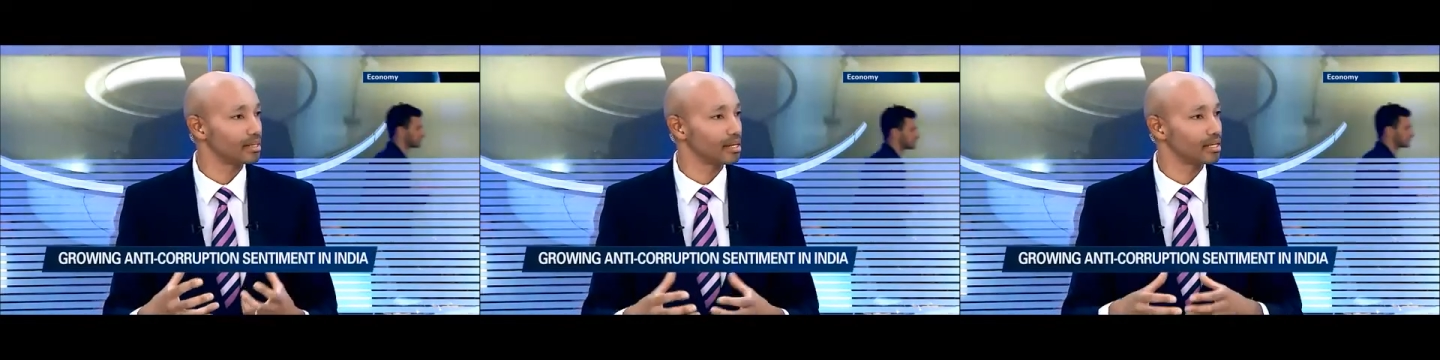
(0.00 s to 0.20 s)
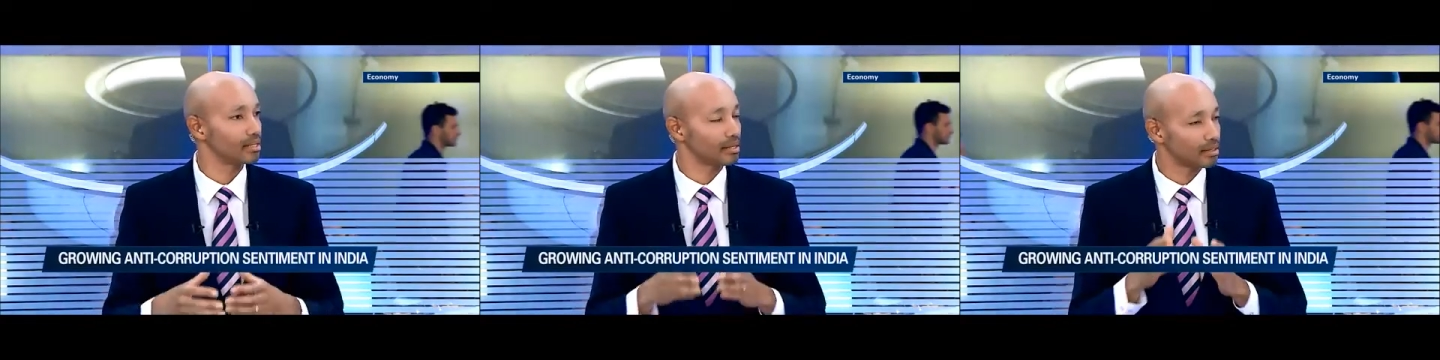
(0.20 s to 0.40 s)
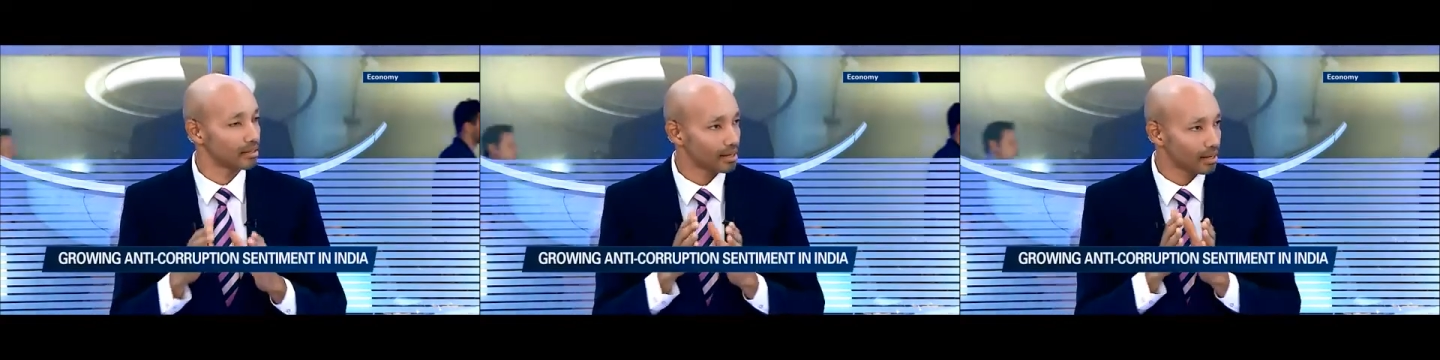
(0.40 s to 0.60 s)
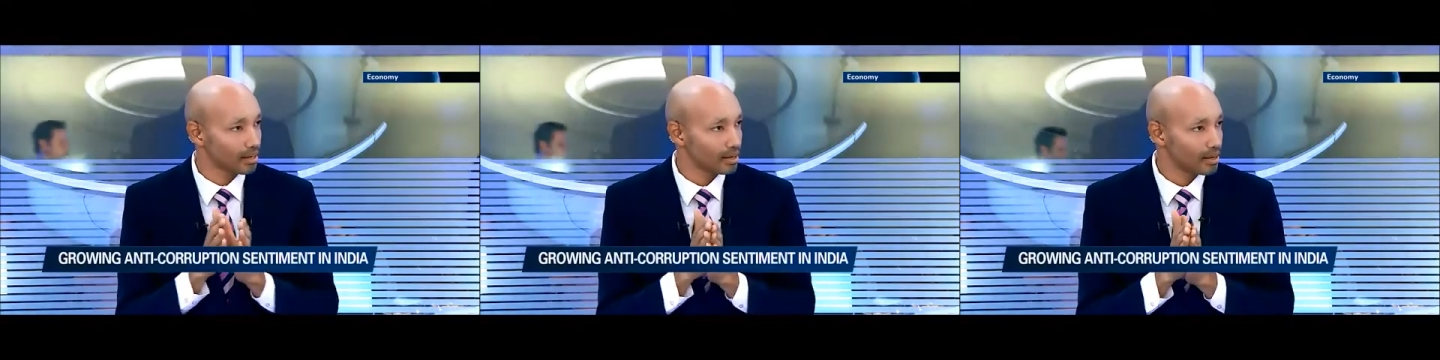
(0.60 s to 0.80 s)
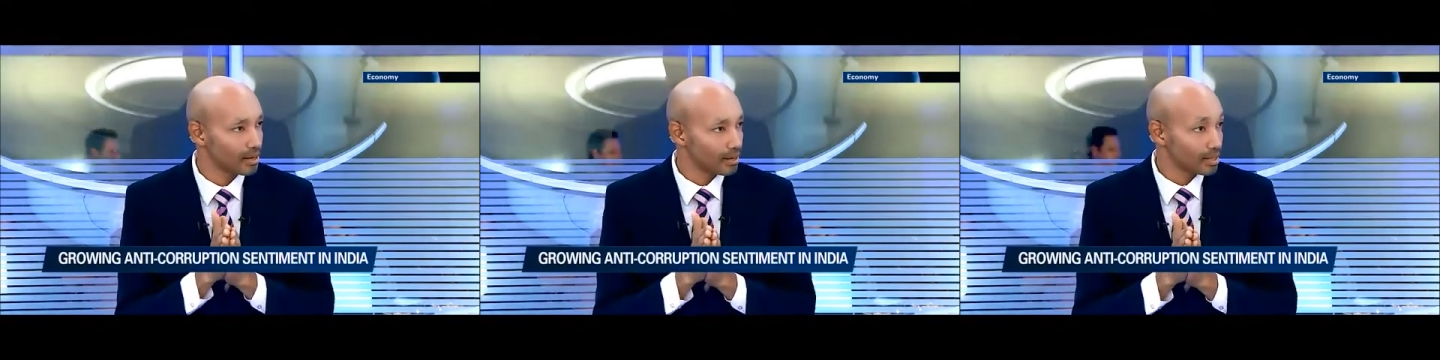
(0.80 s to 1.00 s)

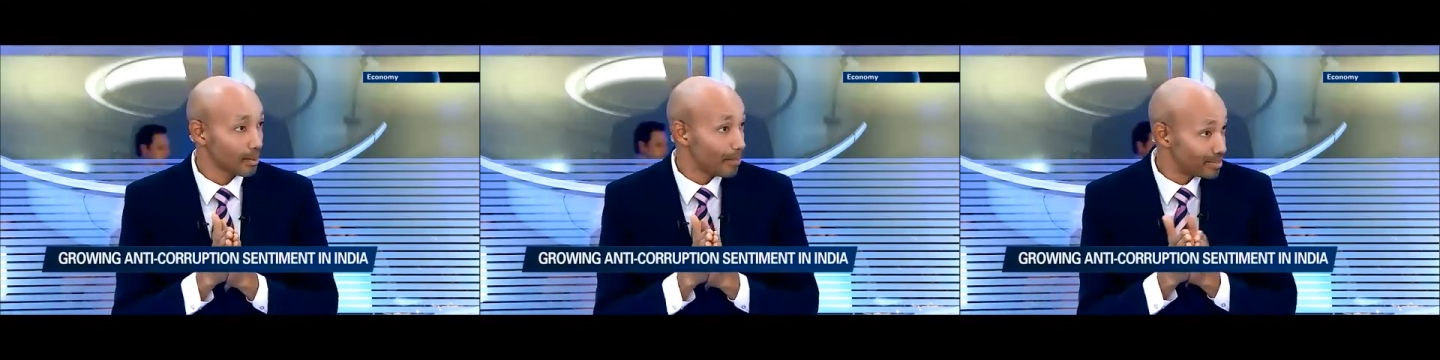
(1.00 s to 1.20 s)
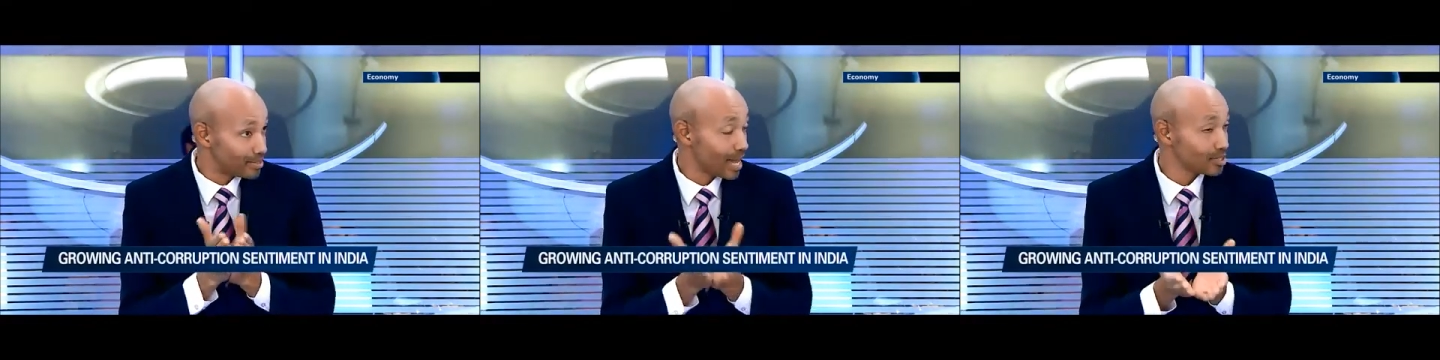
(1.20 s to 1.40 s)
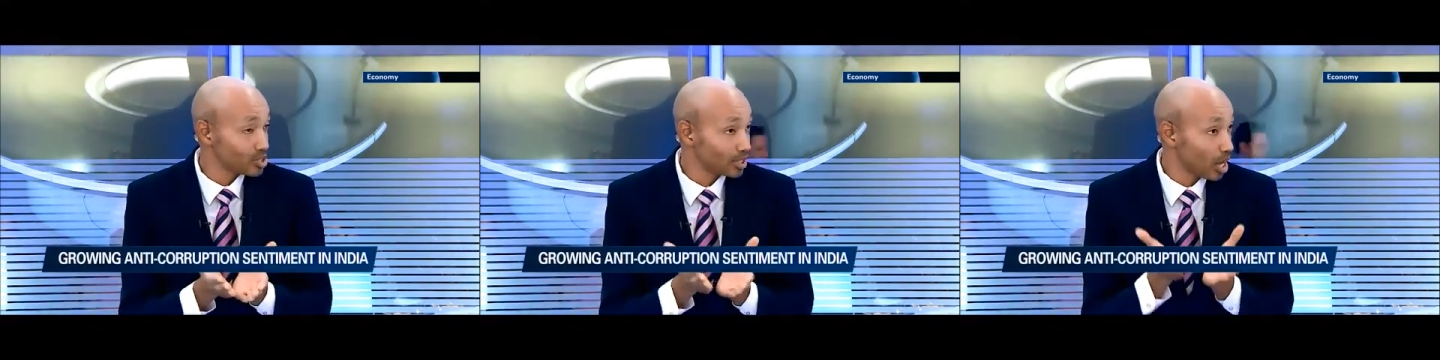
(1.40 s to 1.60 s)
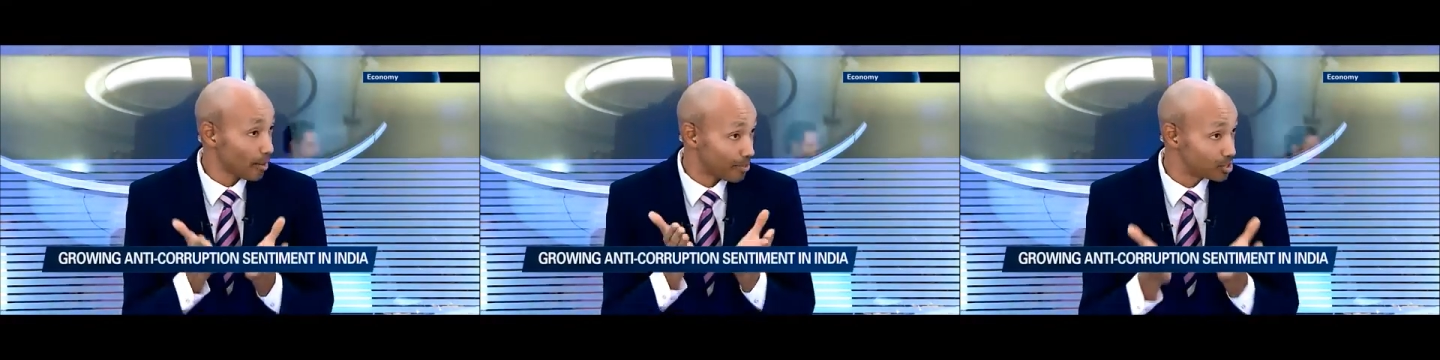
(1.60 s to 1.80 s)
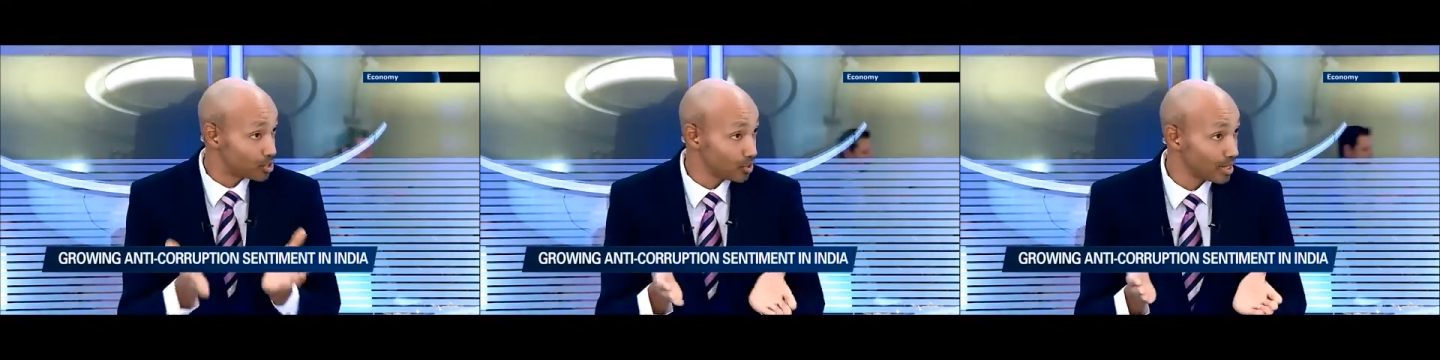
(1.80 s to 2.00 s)
the potential, the
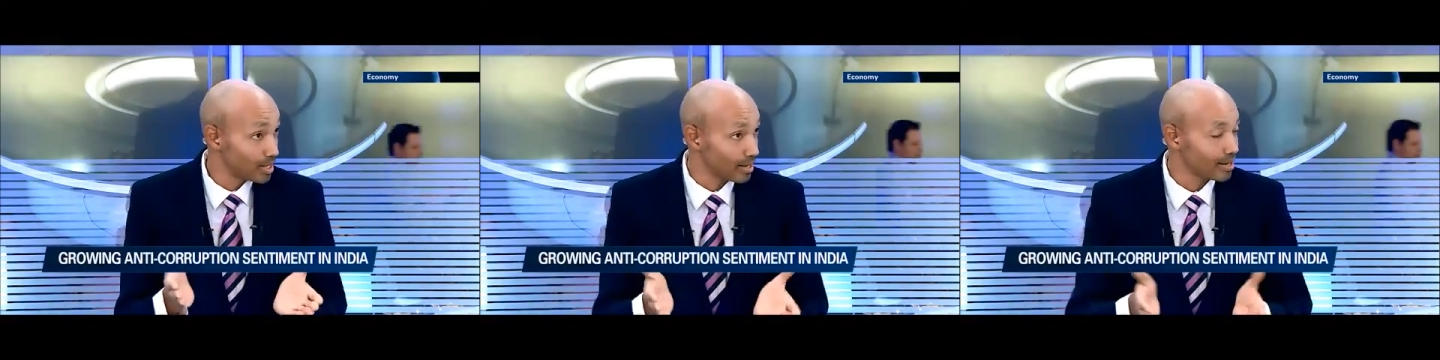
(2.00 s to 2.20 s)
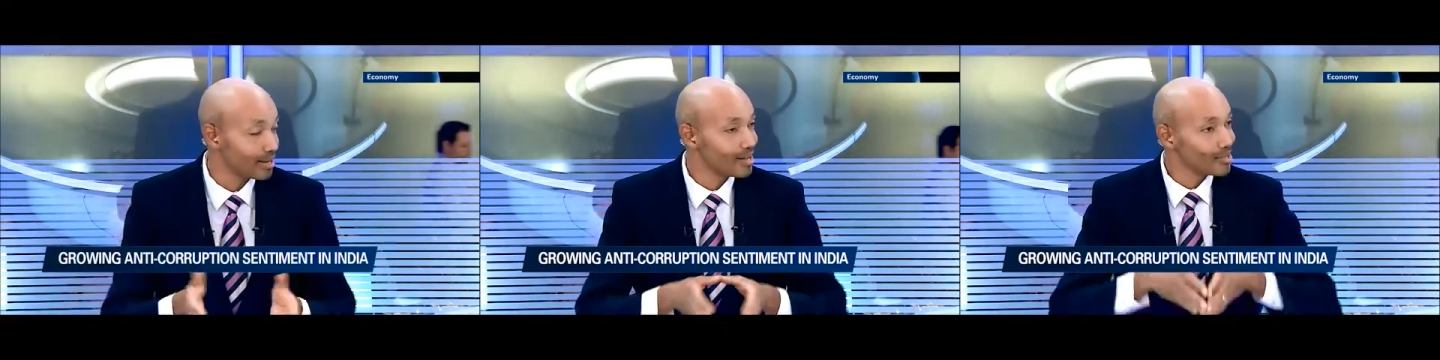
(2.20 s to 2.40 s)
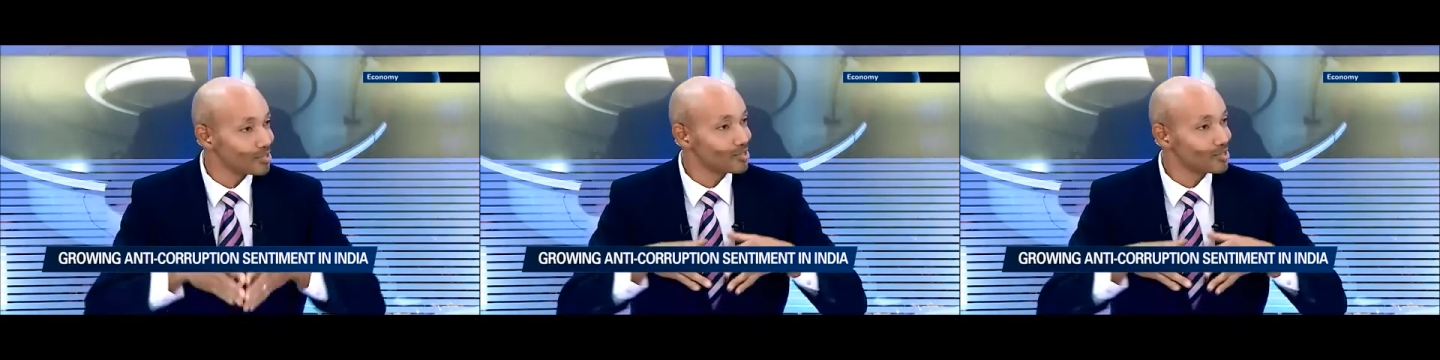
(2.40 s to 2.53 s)
opportunity